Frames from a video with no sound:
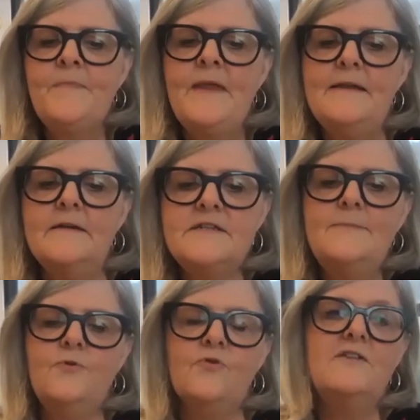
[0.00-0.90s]
and a
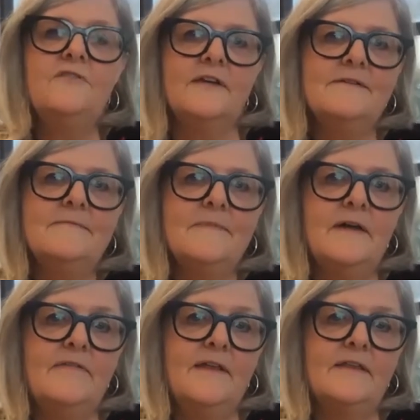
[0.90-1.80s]
deep grieving, I
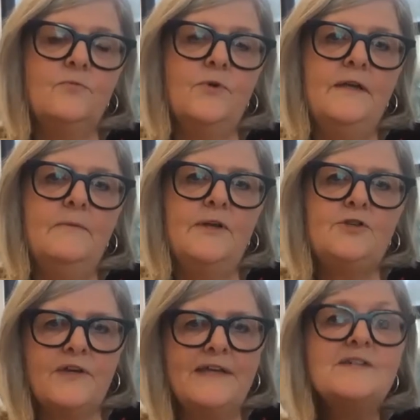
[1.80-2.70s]
think, that we
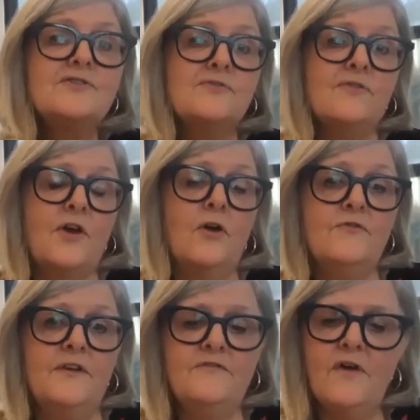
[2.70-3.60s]
took into the
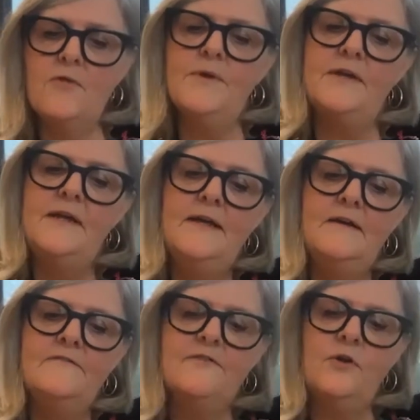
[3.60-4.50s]
COVID environment
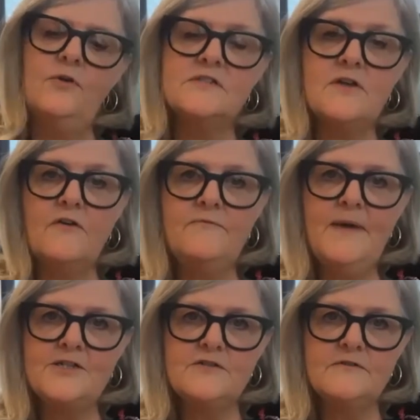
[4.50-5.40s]
for the loss of
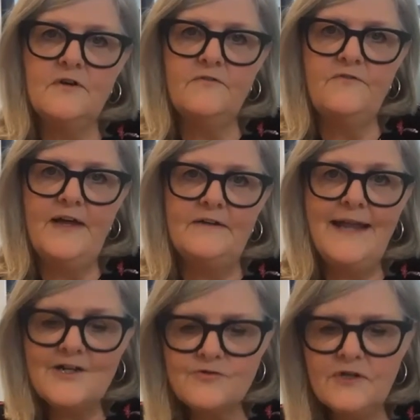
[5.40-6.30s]
much of our
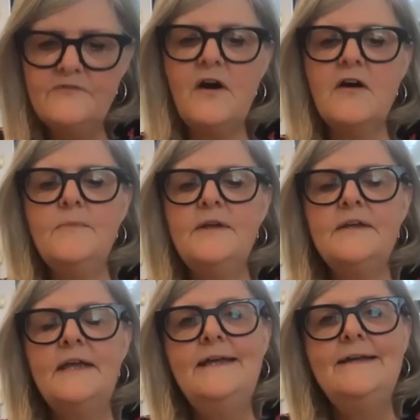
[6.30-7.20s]
natural environment,
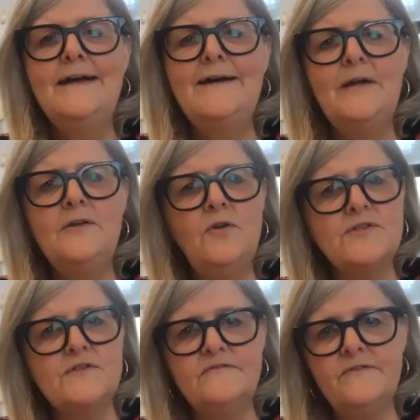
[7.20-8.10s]
a
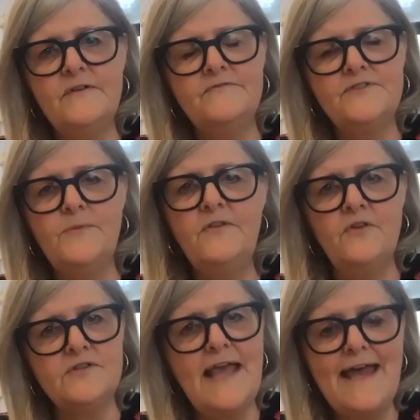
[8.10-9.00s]
loss of so many of
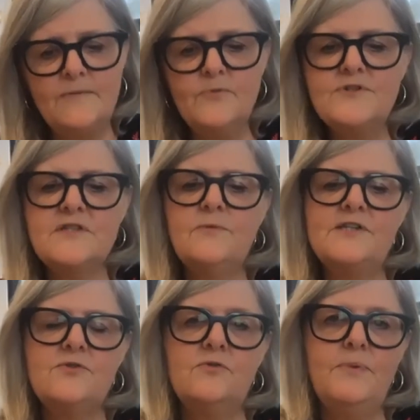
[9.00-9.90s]
those animals that we
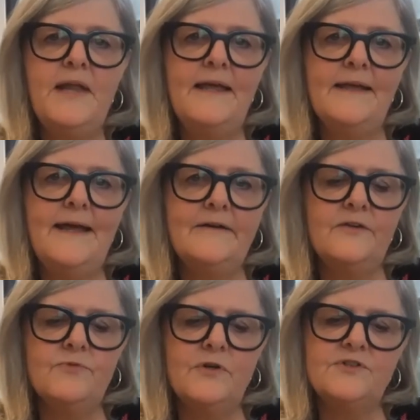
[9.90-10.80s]
saw playing out
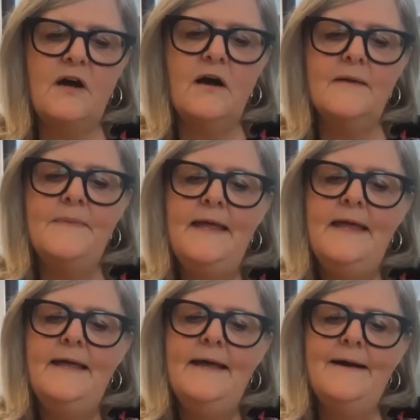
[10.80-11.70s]
in real time,
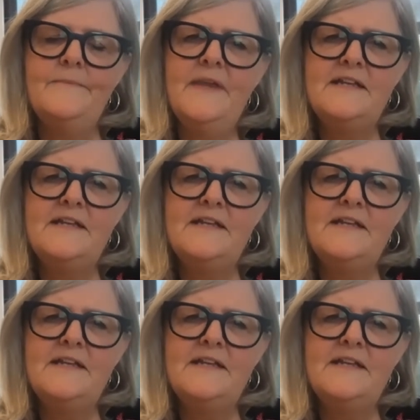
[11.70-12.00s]
in